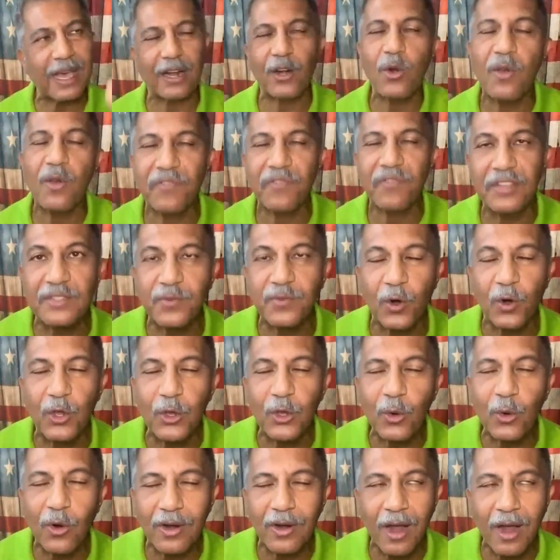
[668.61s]
I don't know if it's for
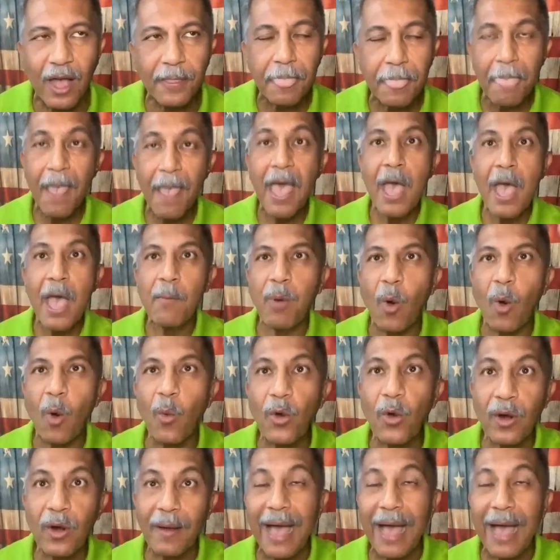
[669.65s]
you or not, but we're